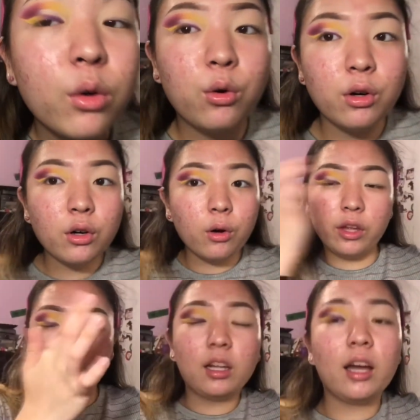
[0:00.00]
corner or
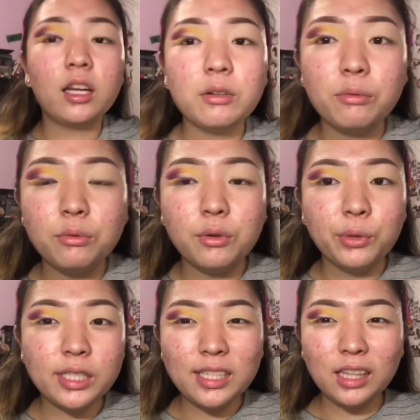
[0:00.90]
the line
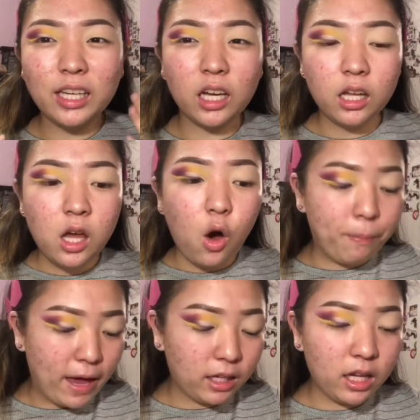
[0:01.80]
wasn't like
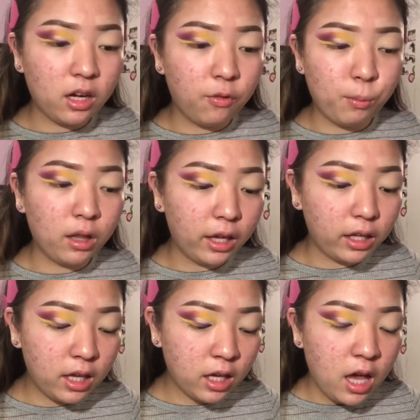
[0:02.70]
opaque enough for my
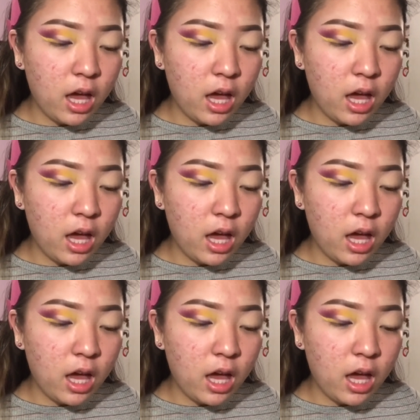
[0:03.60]
liking,